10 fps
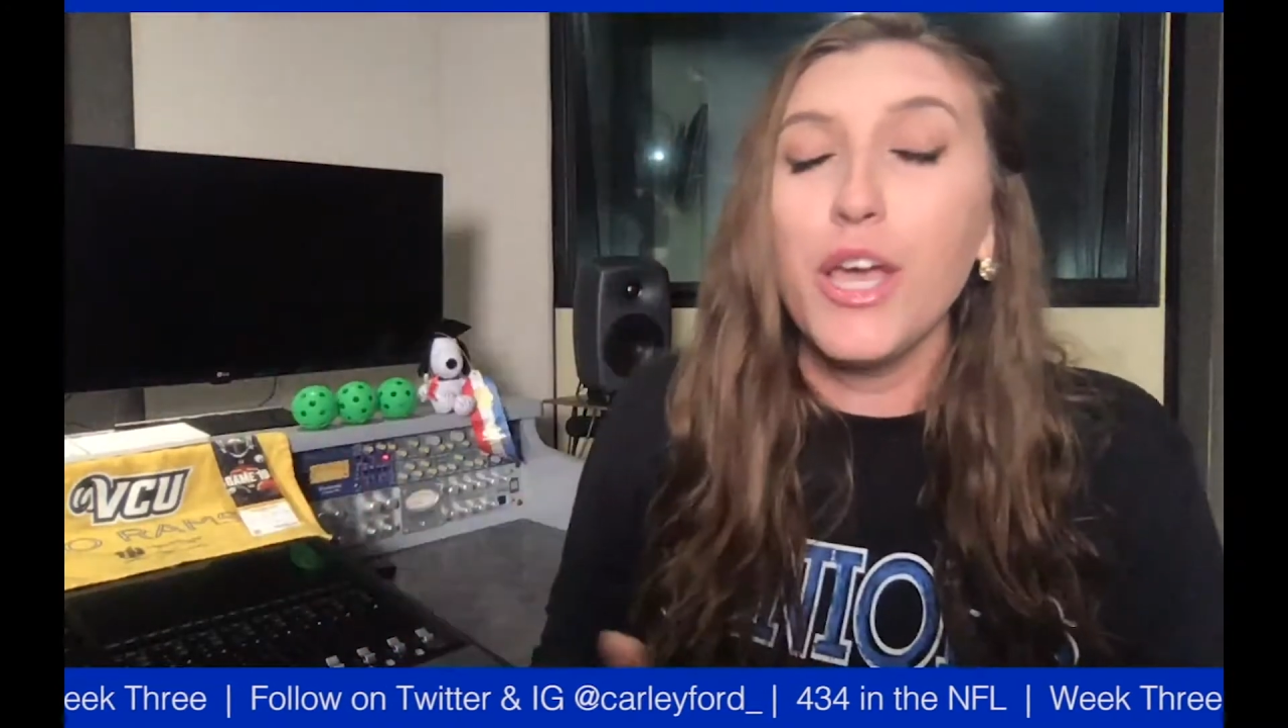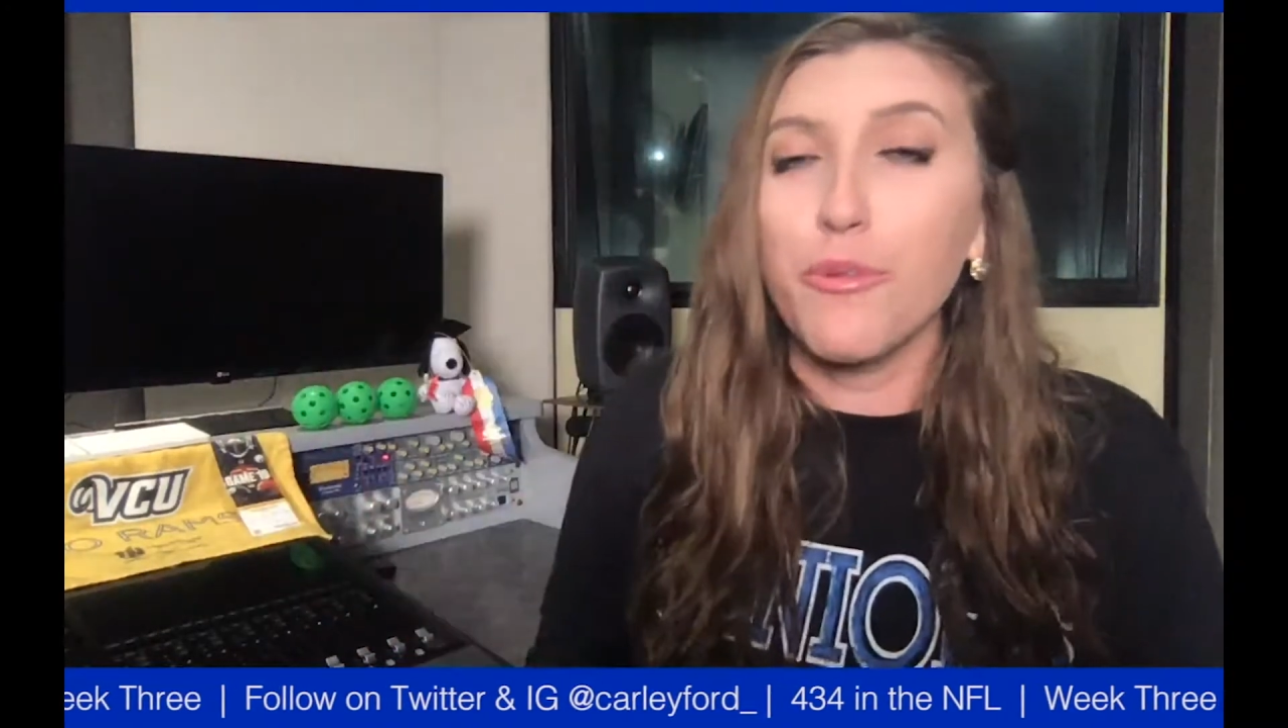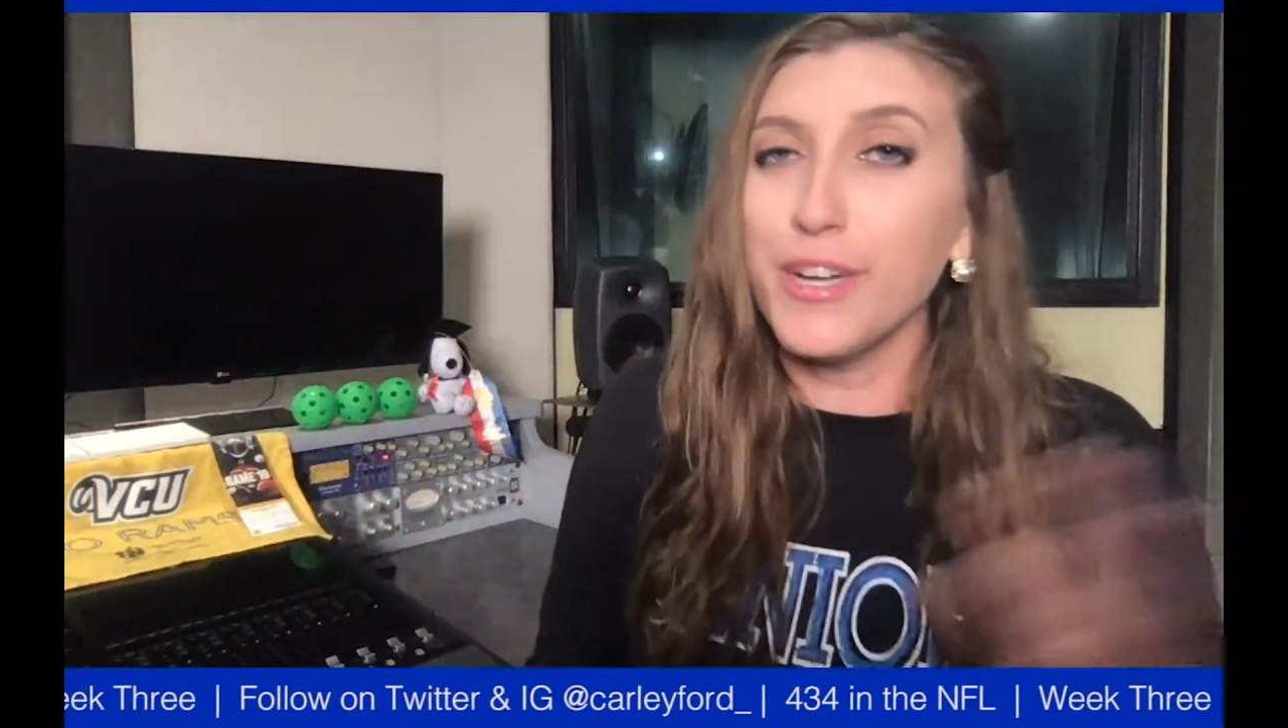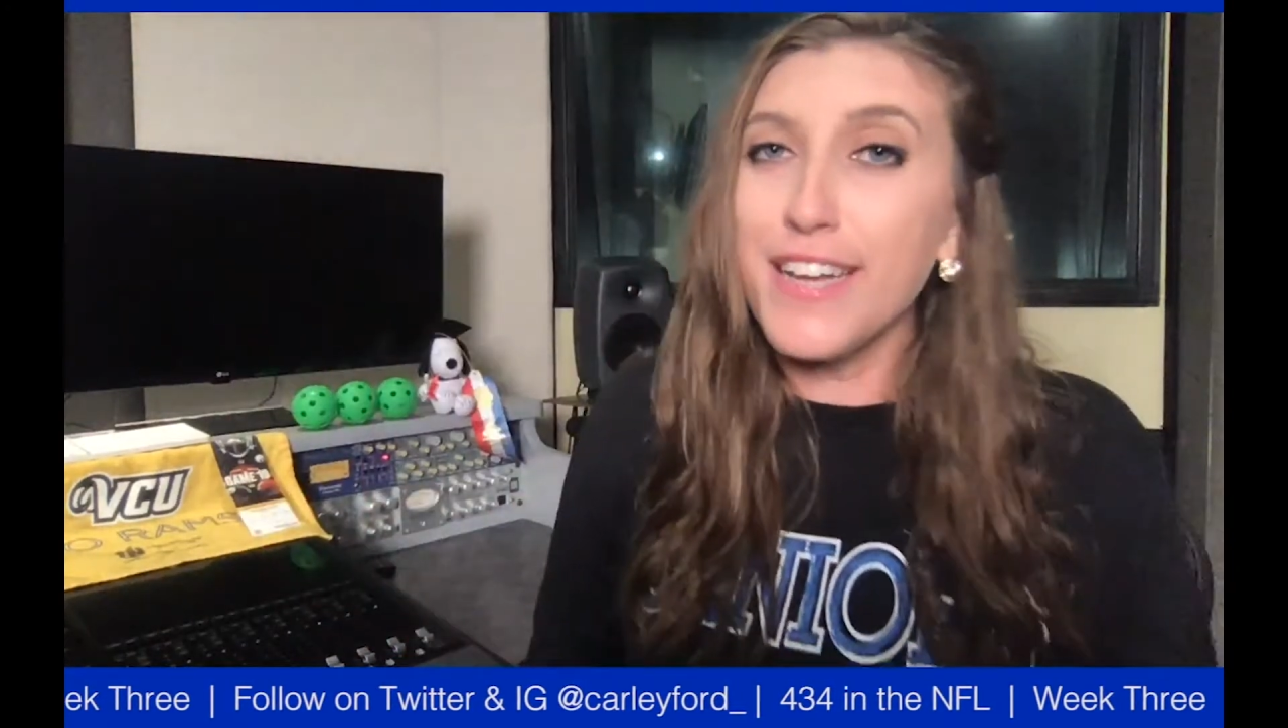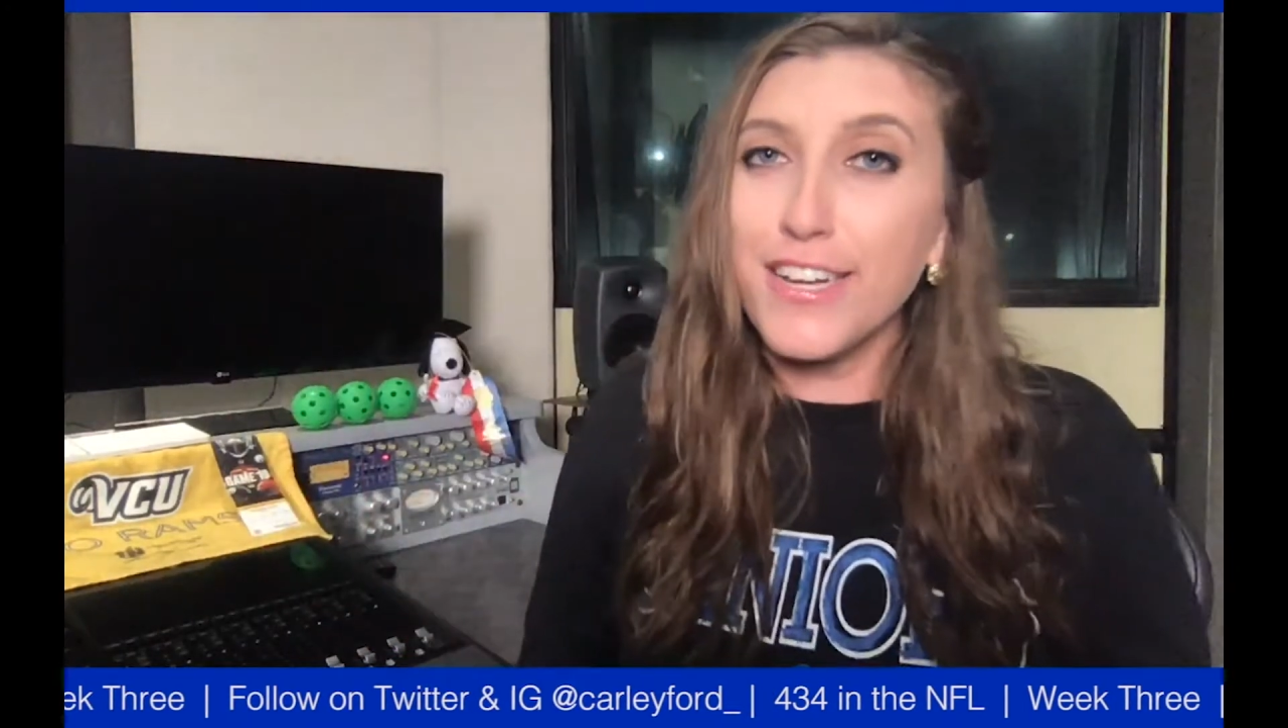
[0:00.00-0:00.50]

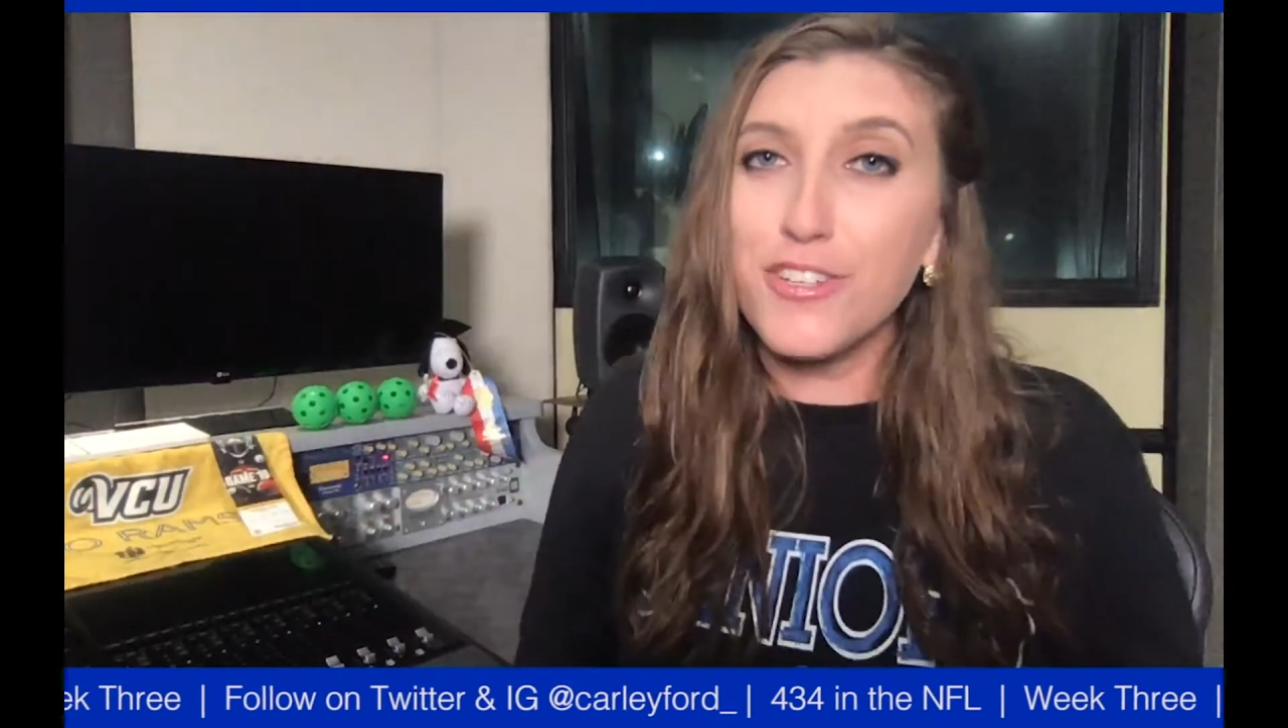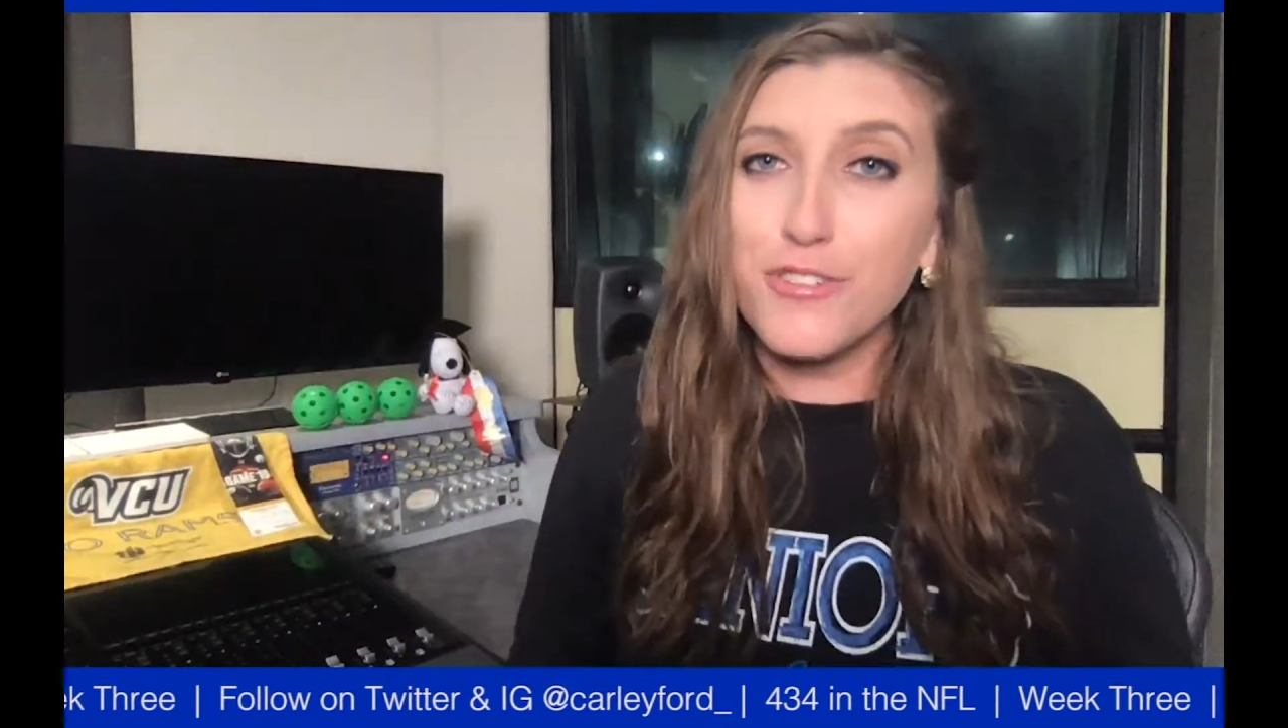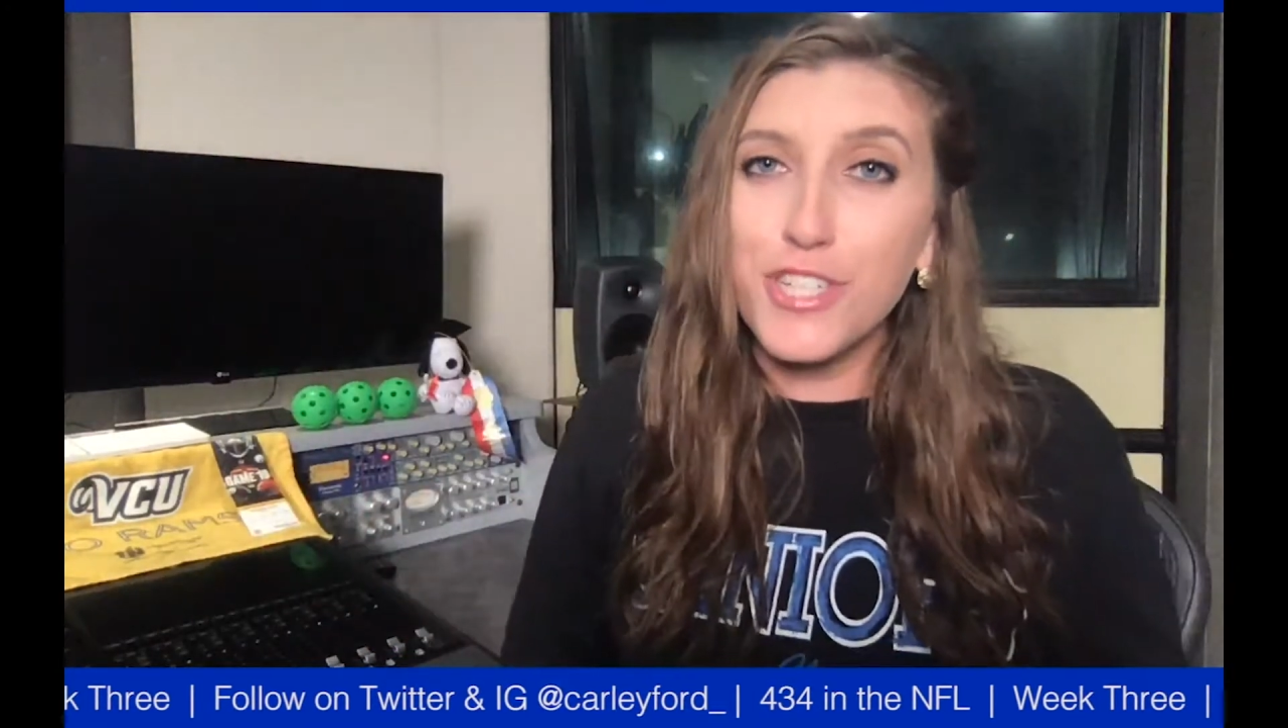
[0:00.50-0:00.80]
We're national